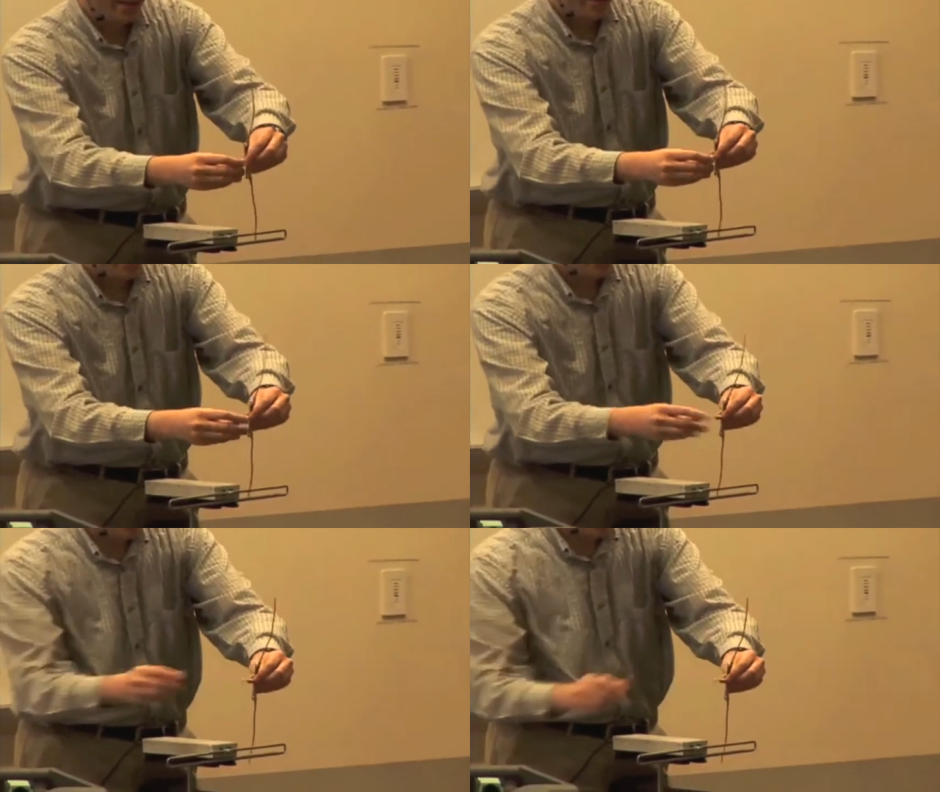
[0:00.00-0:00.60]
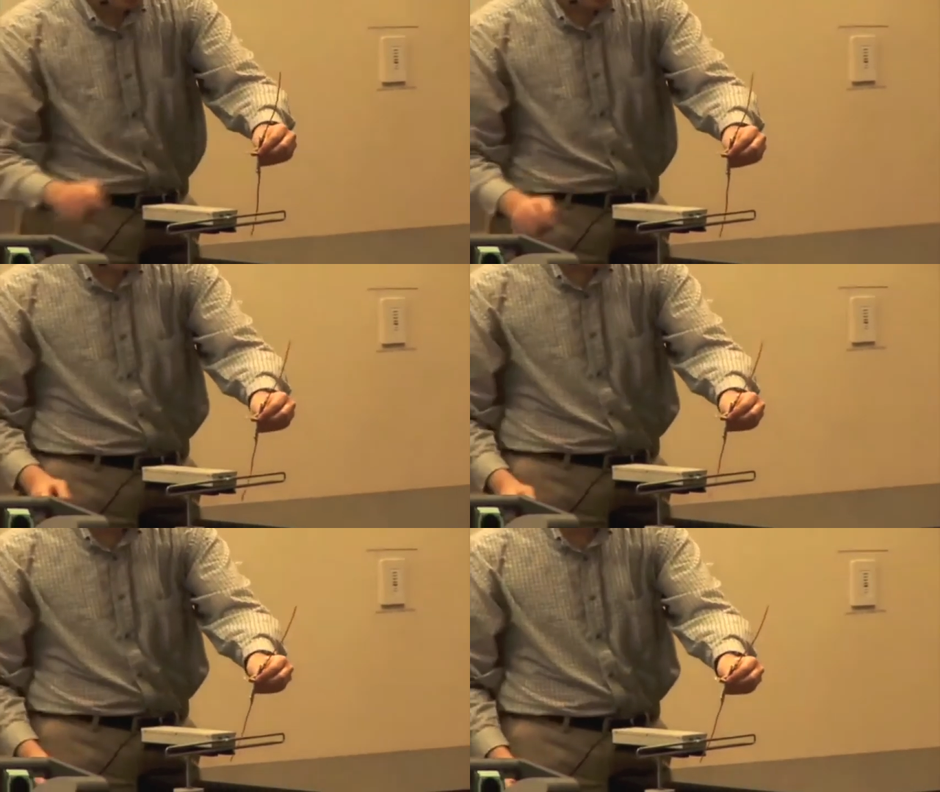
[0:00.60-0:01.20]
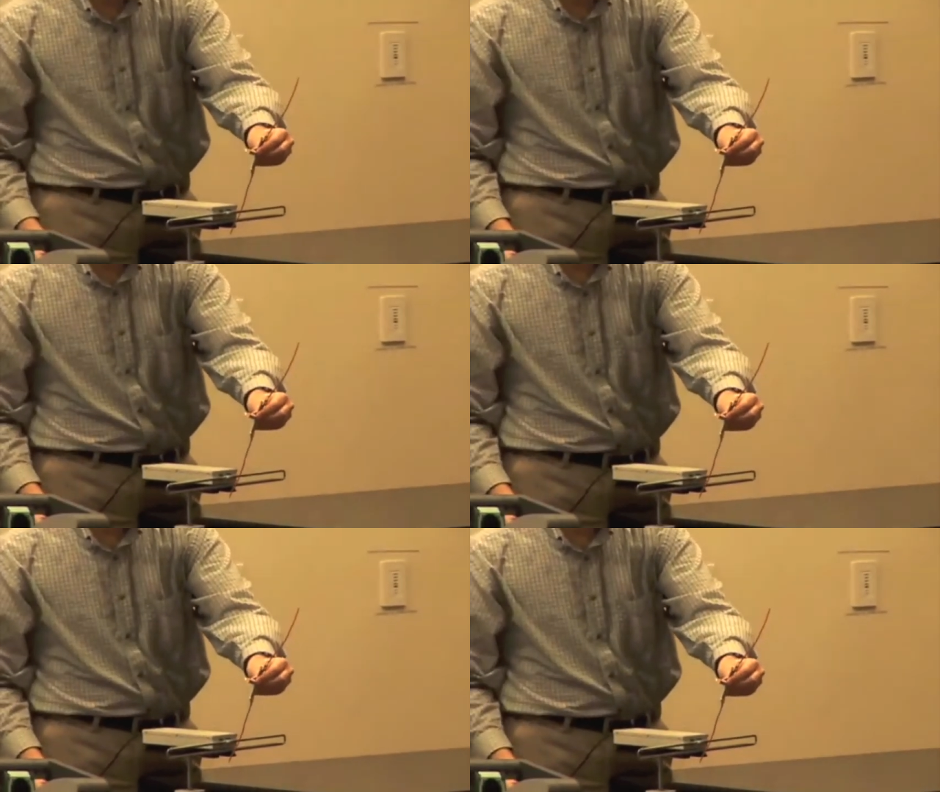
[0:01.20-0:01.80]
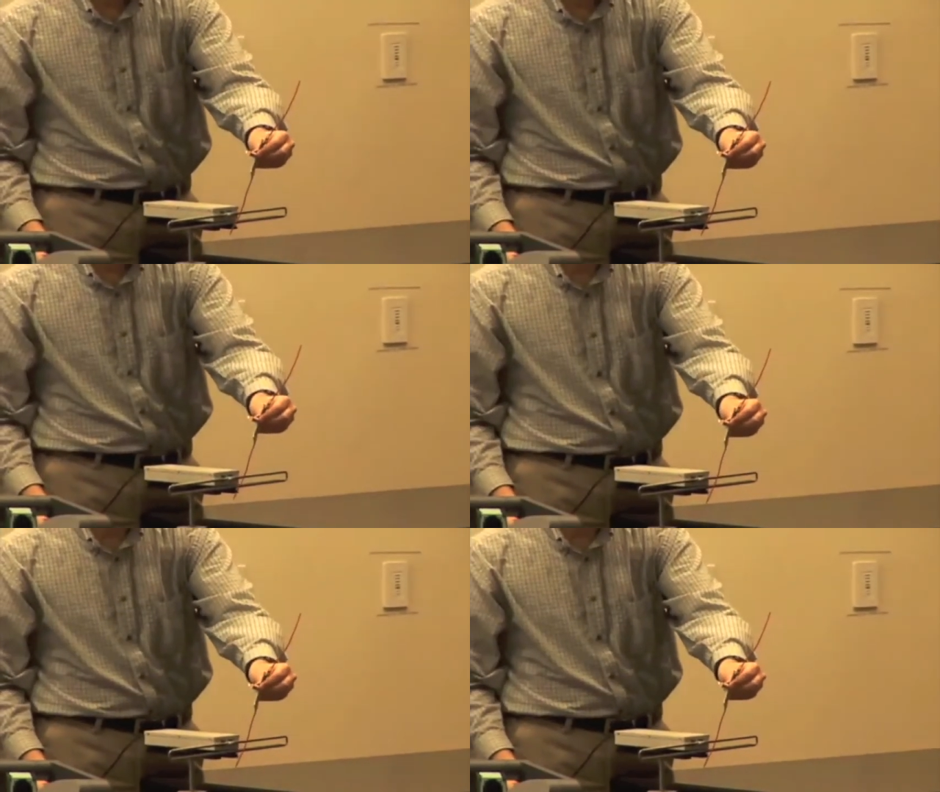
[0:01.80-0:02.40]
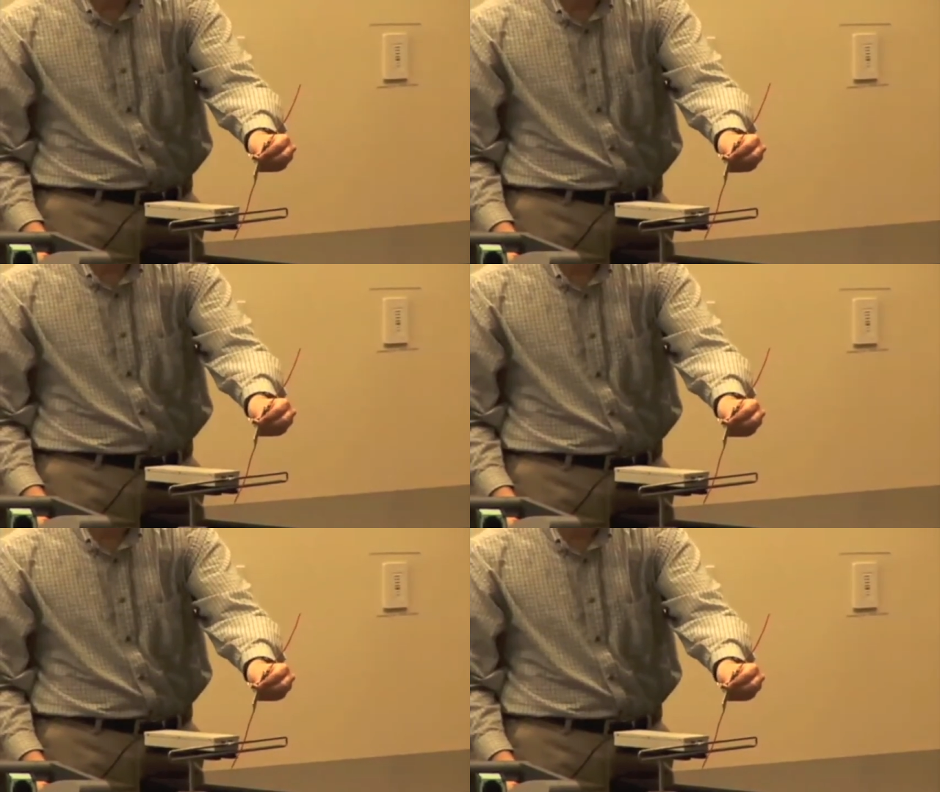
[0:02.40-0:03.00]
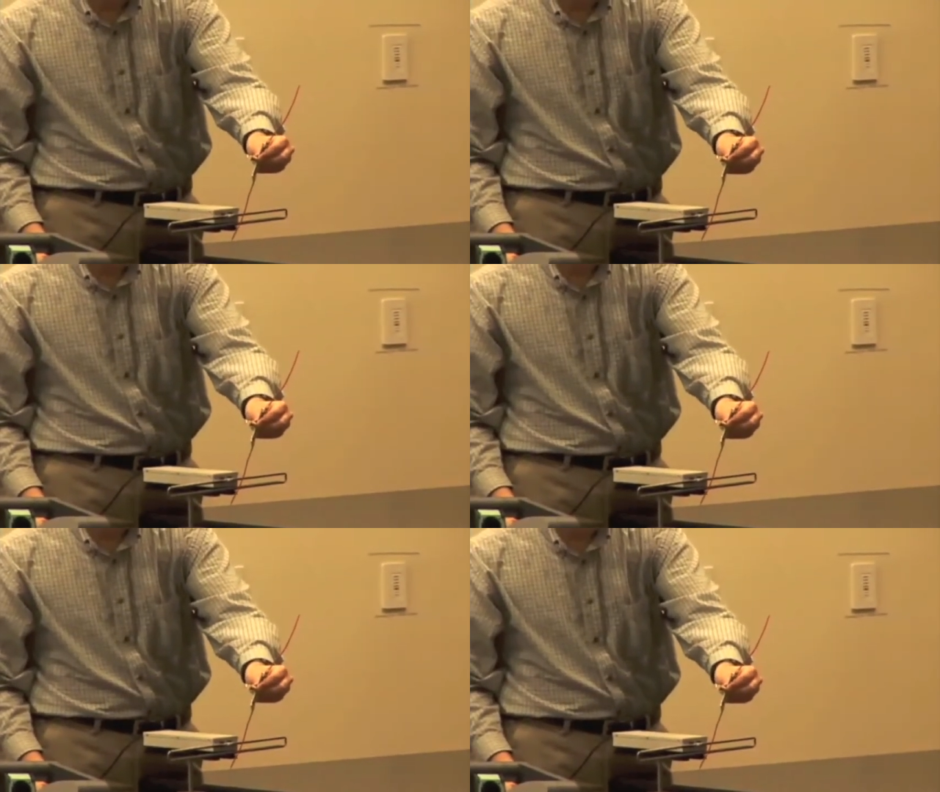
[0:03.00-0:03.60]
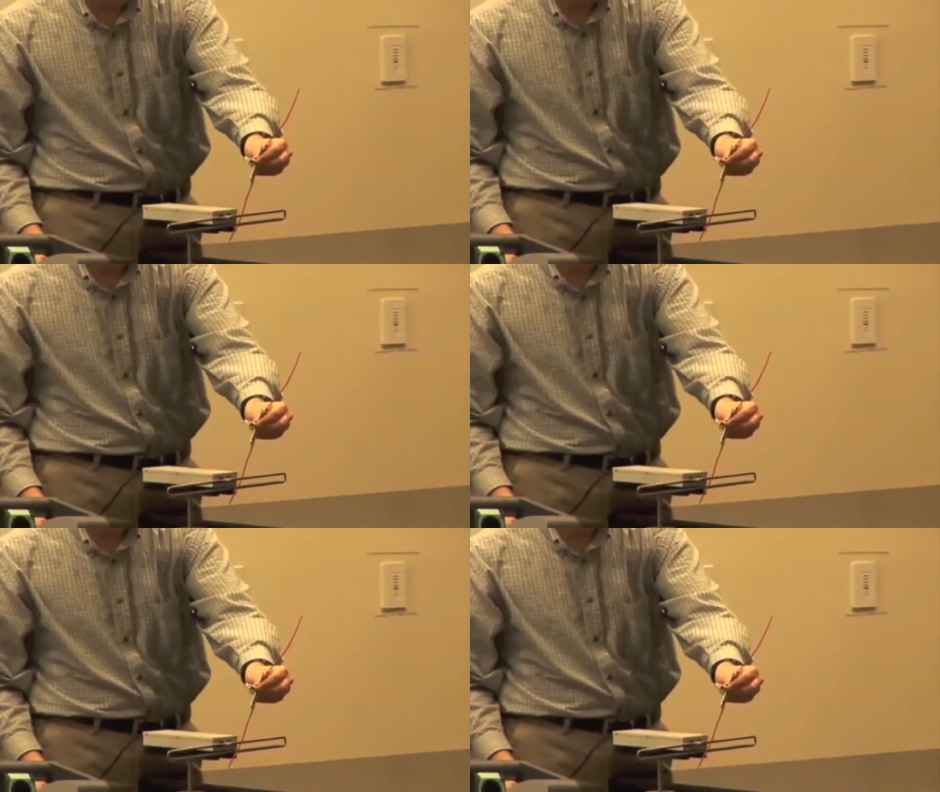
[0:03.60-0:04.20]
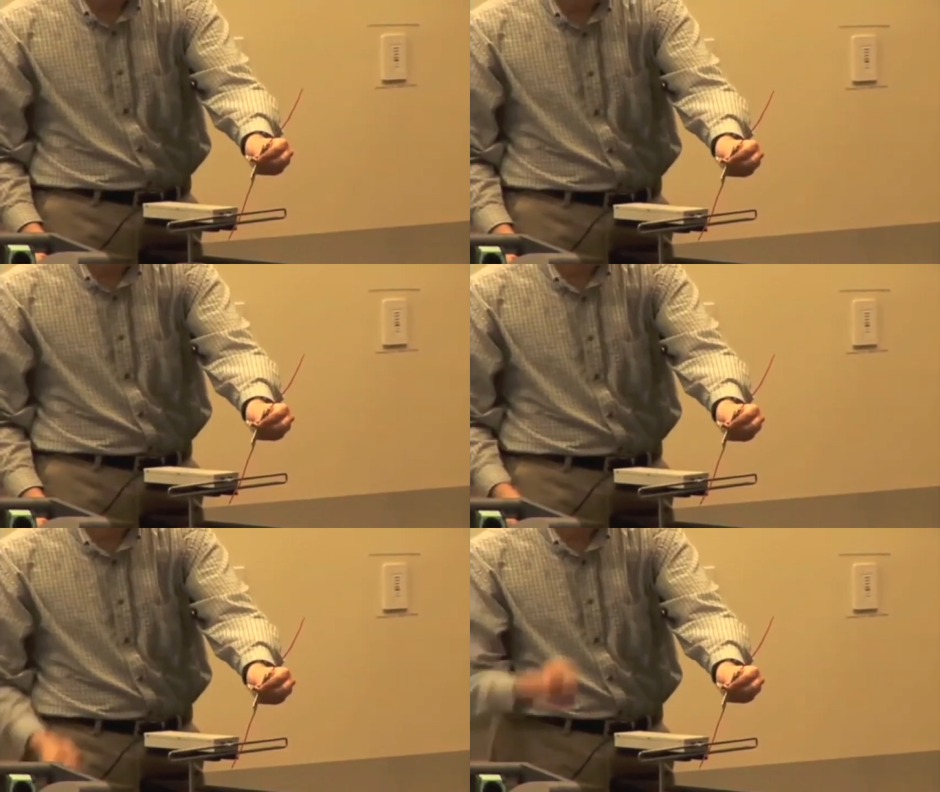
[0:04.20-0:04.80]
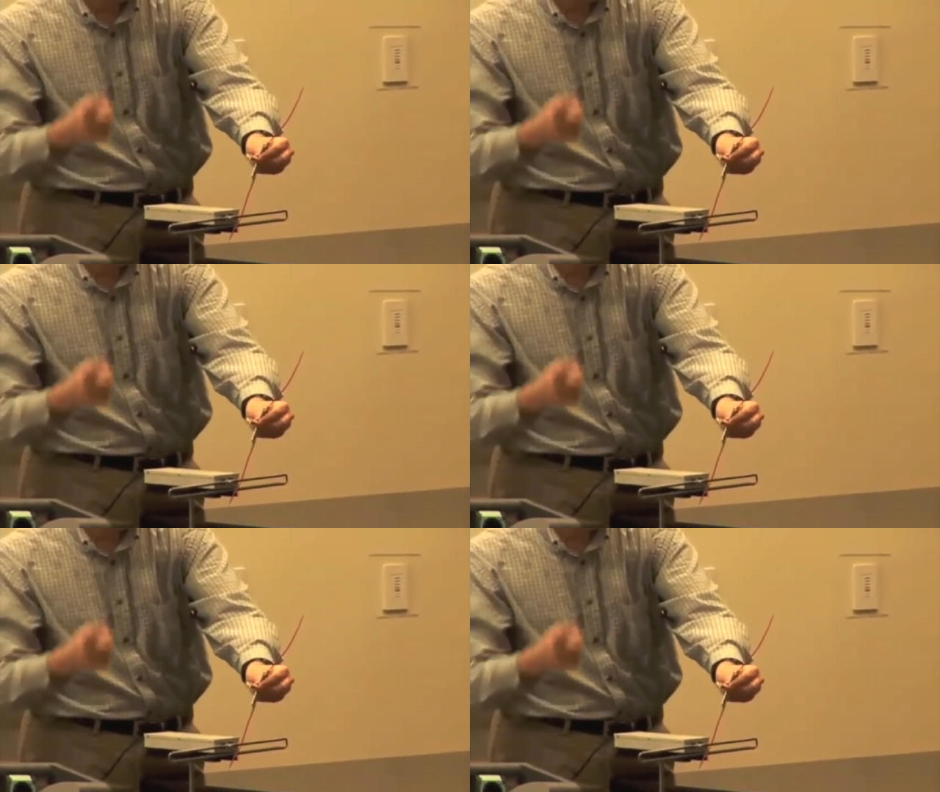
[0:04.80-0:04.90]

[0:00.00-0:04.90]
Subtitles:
No face is visible, so there are no lips to read.